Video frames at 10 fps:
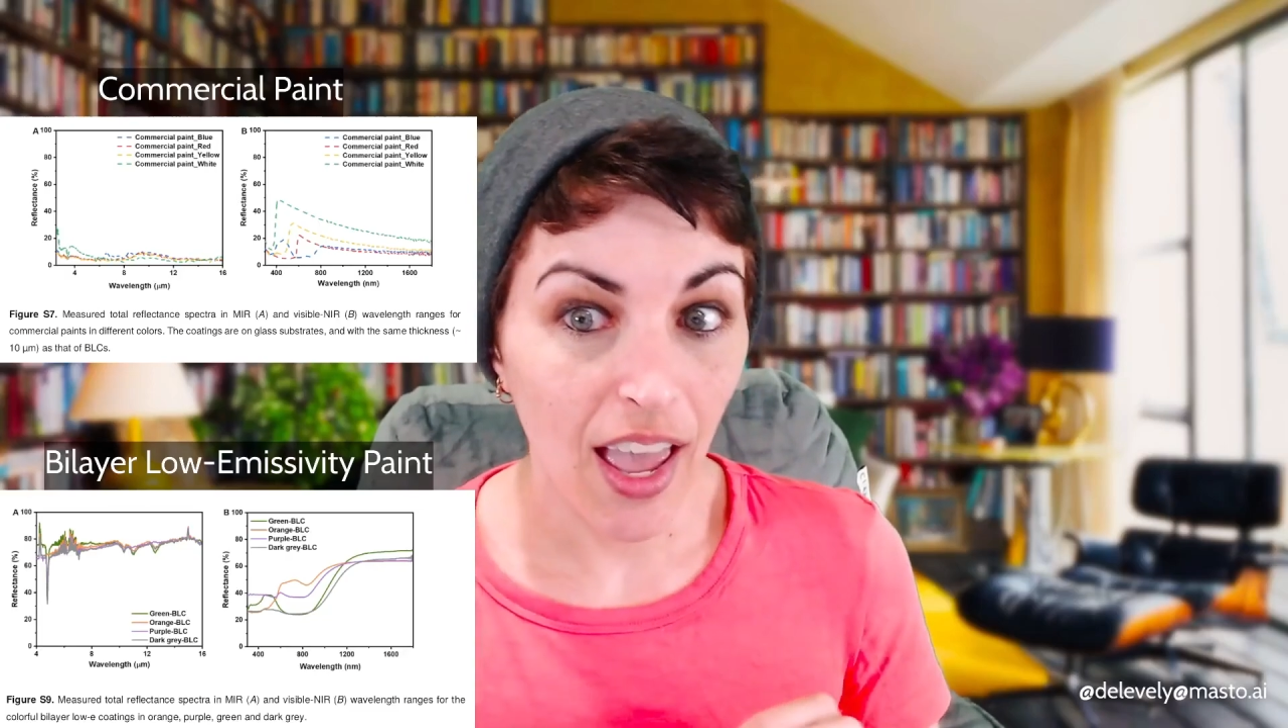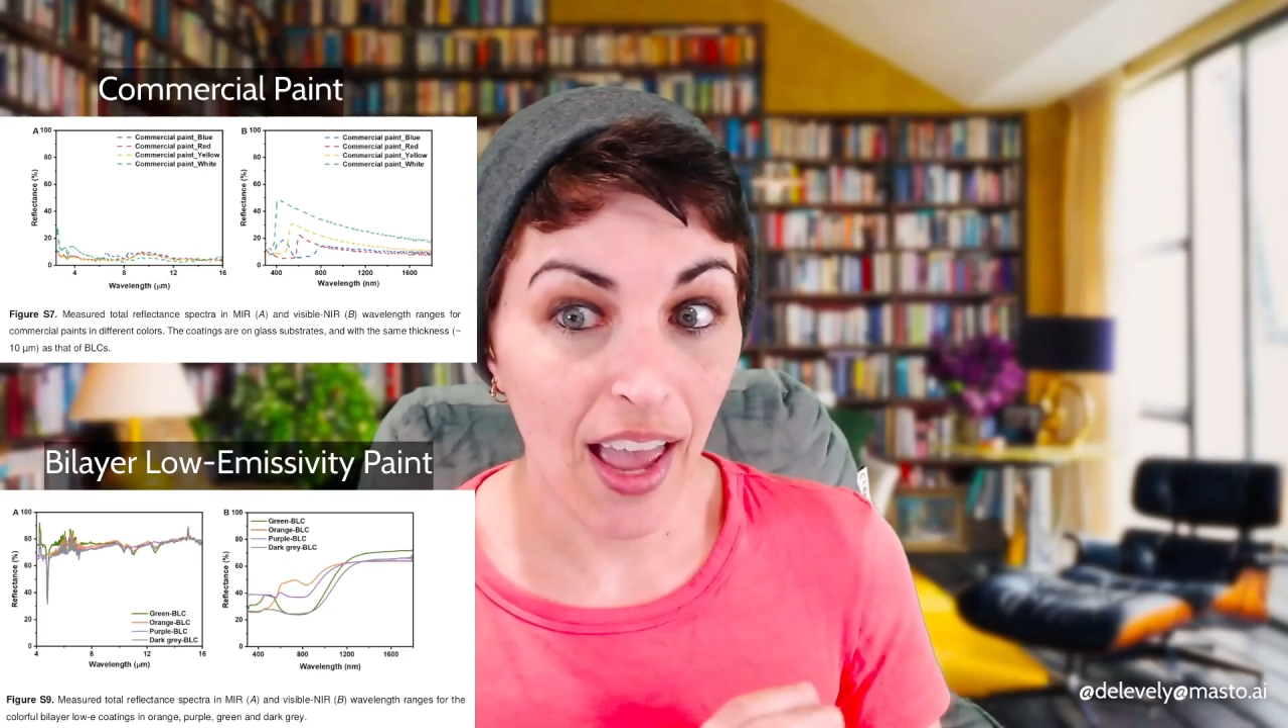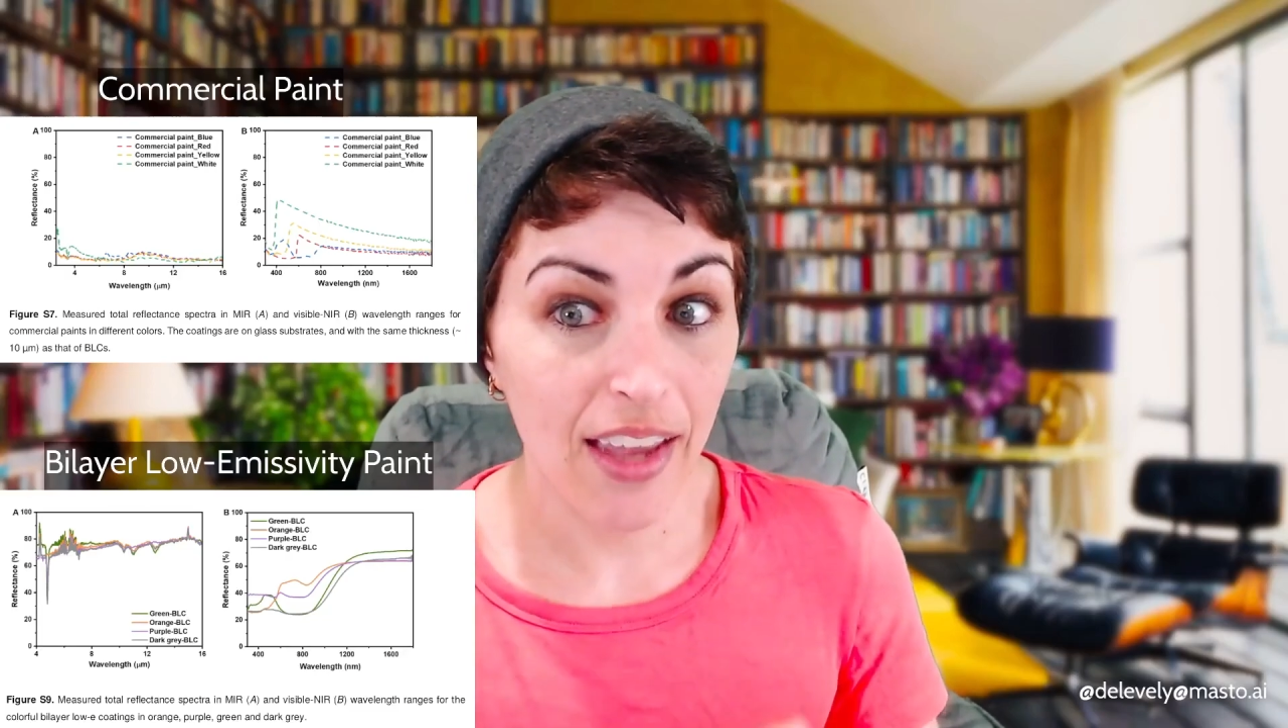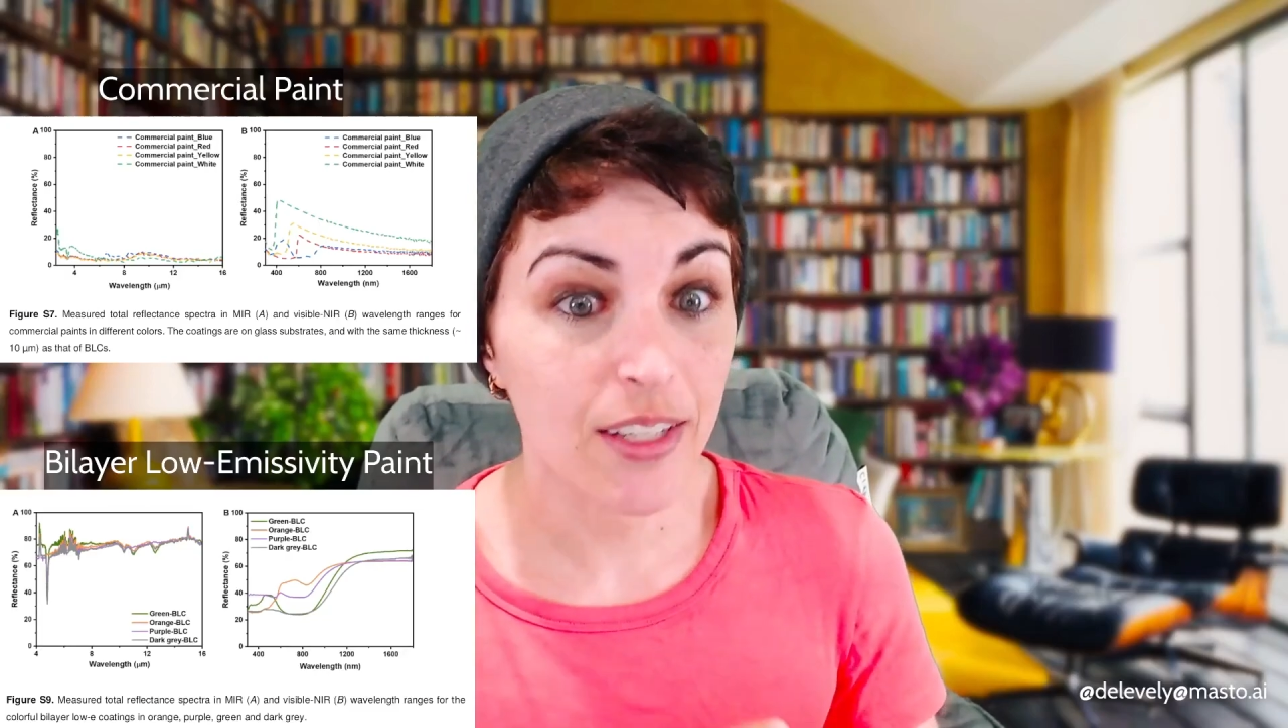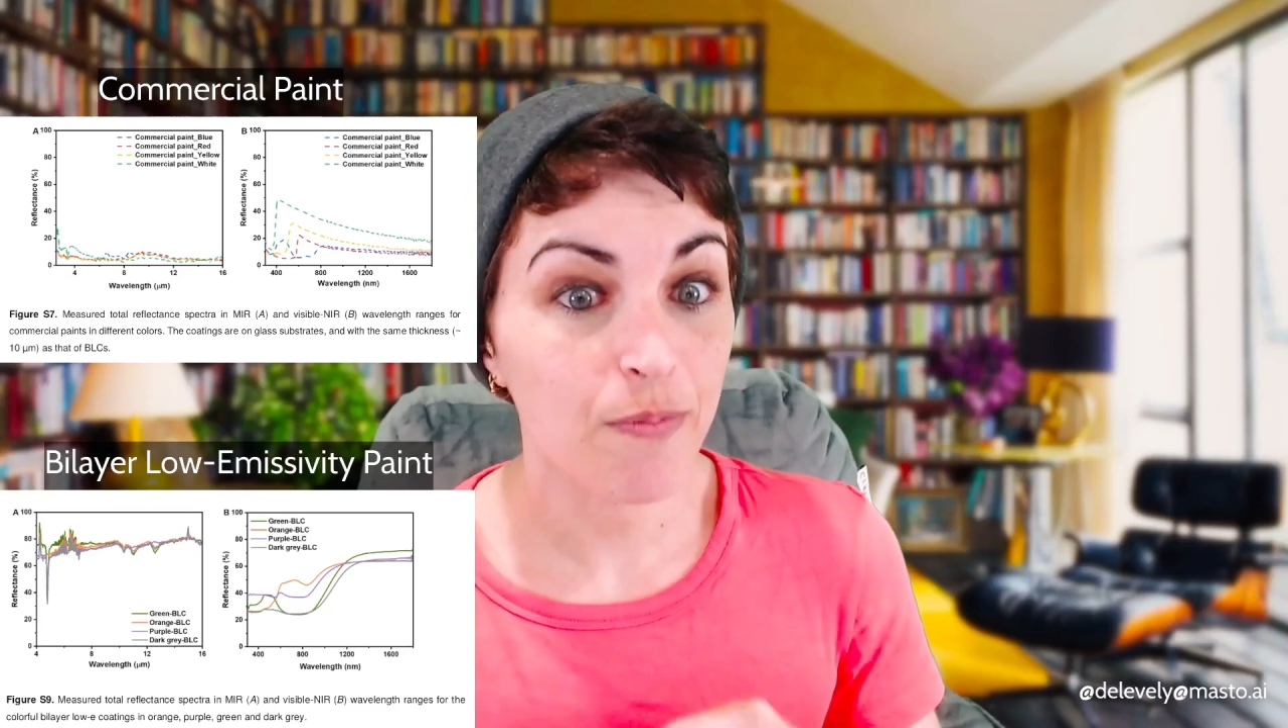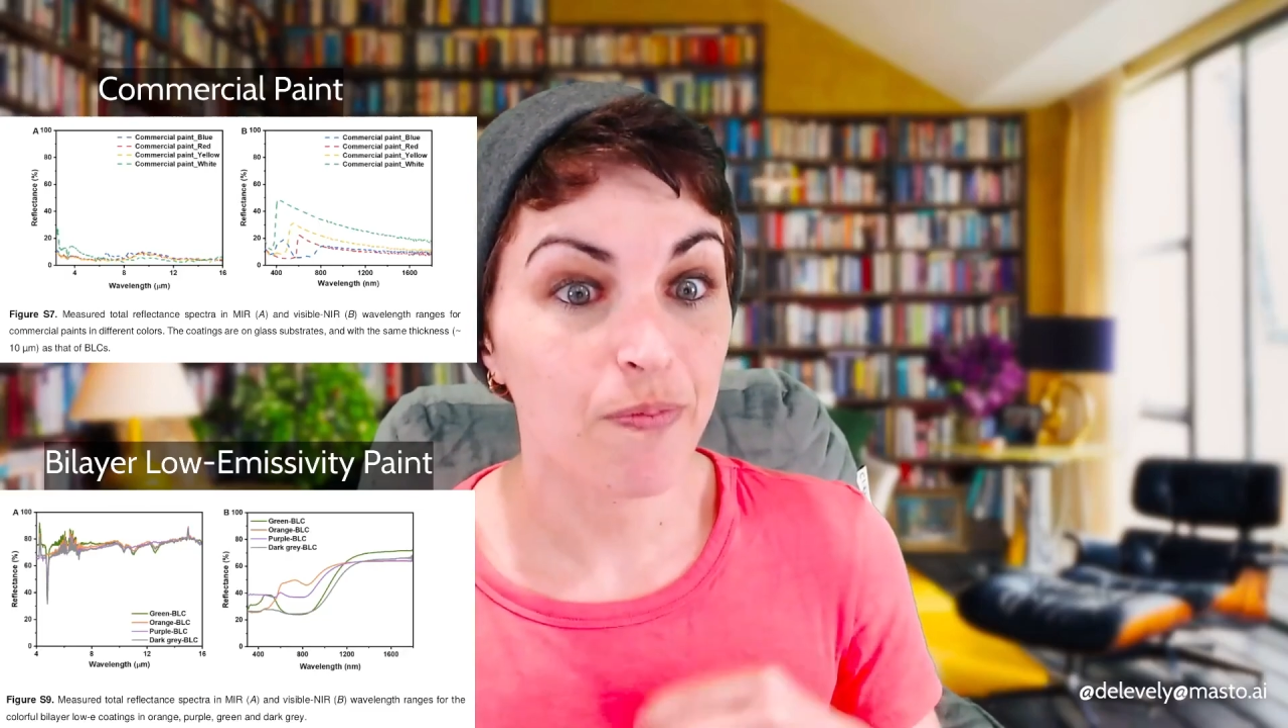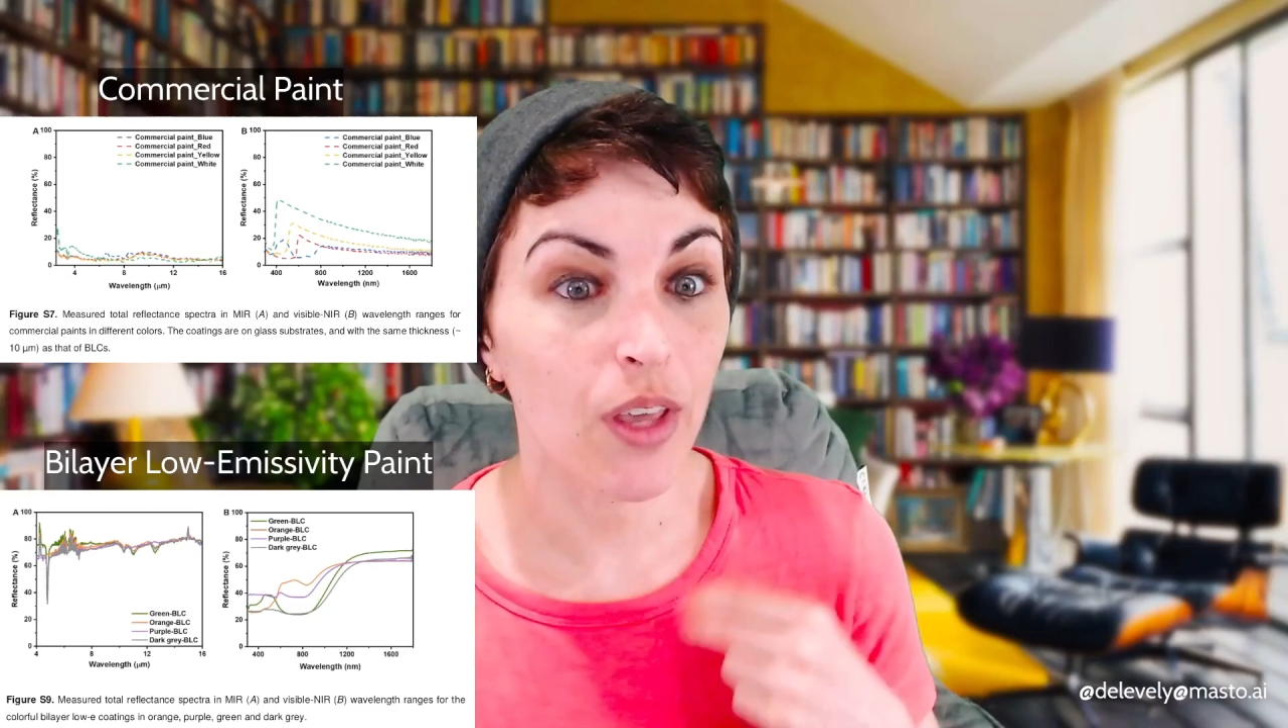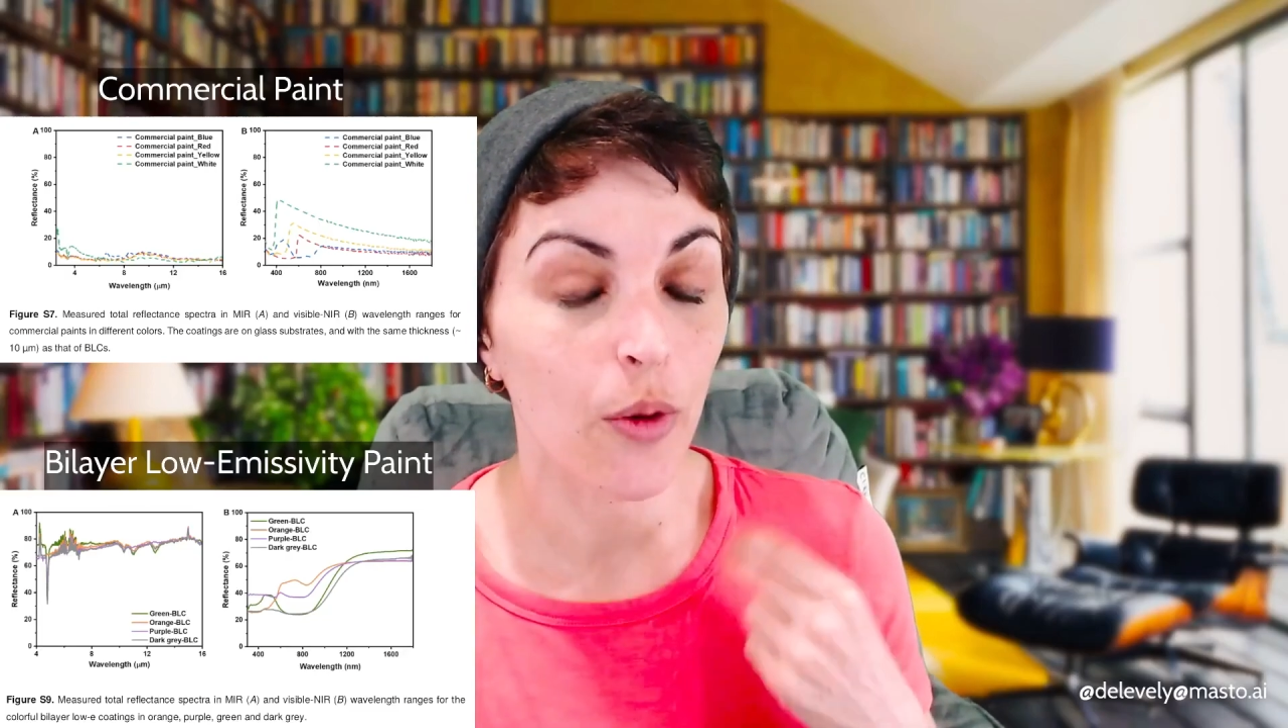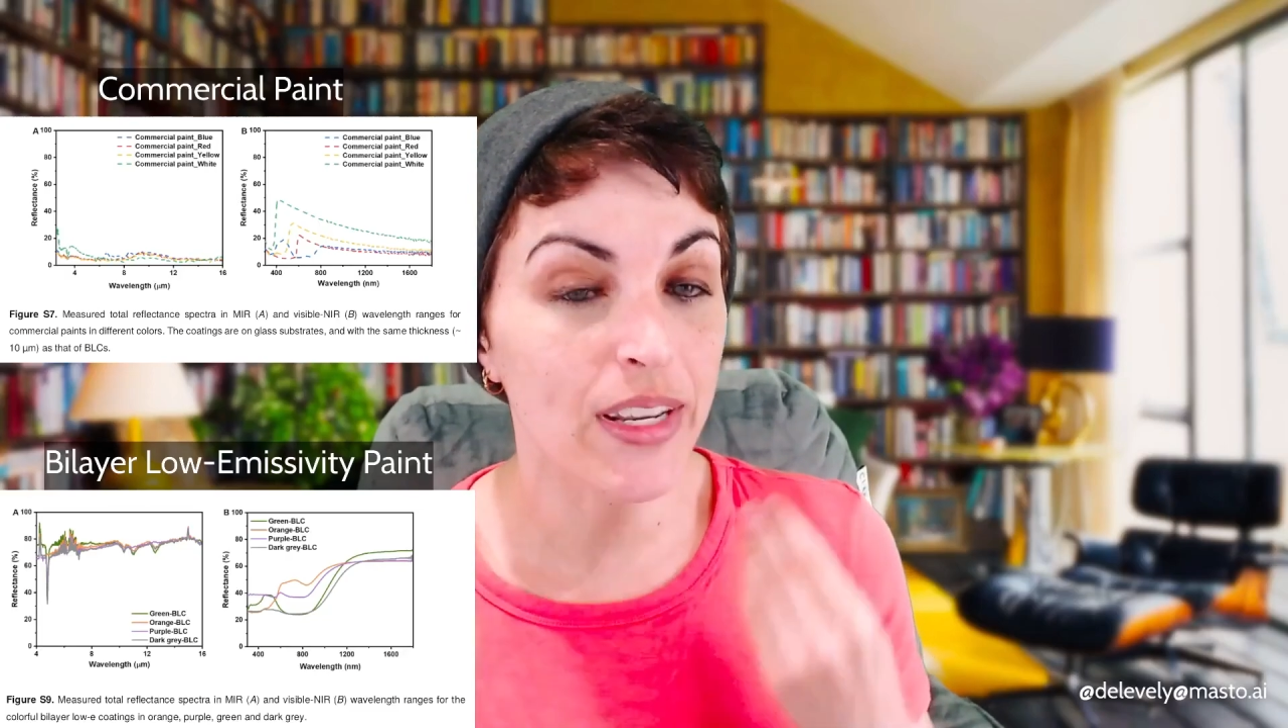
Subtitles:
And though